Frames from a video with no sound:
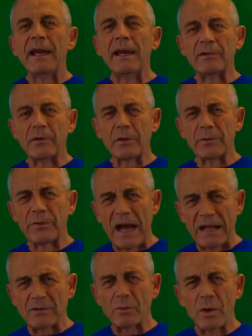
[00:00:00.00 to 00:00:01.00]
And so
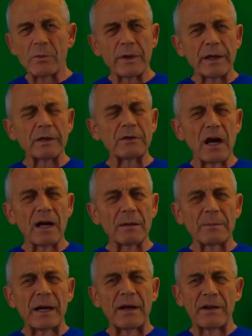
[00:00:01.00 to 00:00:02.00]
that's what we're going to talk
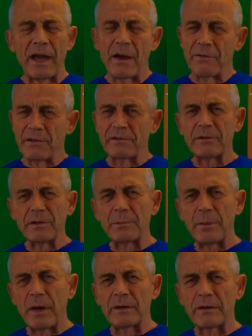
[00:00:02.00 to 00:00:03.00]
about now. And this is the
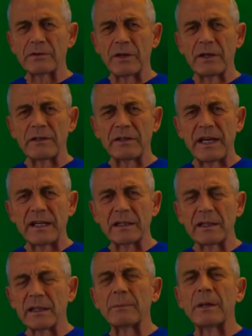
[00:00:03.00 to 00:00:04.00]
part that's going to take
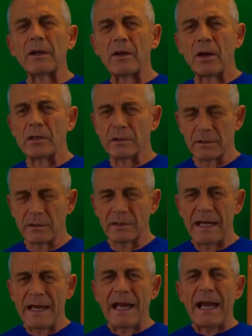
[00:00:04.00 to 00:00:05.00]
a little bit longer.
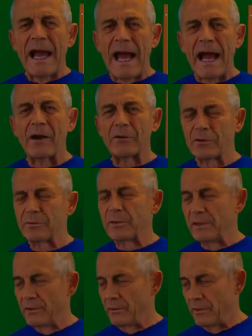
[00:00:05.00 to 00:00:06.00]
How do
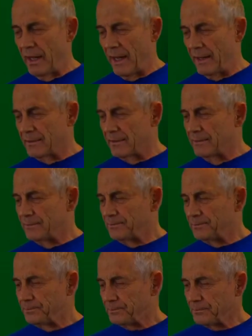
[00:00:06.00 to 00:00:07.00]
we do that?
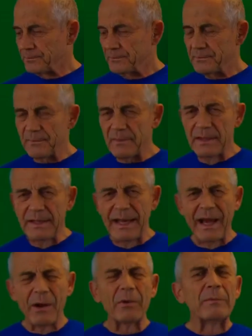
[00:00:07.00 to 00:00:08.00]

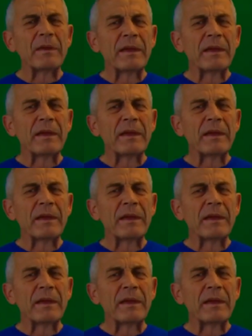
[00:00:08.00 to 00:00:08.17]
Now,